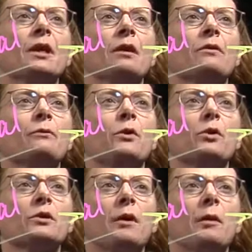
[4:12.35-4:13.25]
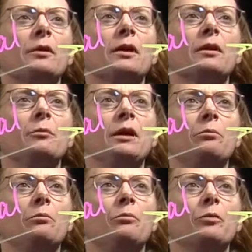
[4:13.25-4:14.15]
the focal is probably going to be
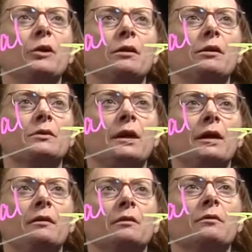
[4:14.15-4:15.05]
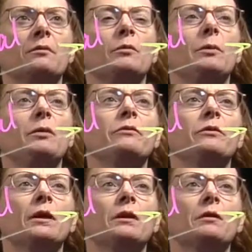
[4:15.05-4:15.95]
pretty close in, maybe
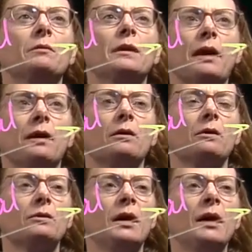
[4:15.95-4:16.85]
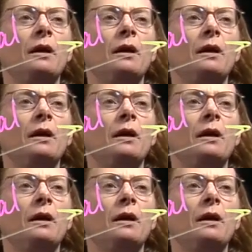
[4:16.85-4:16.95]
even like that close.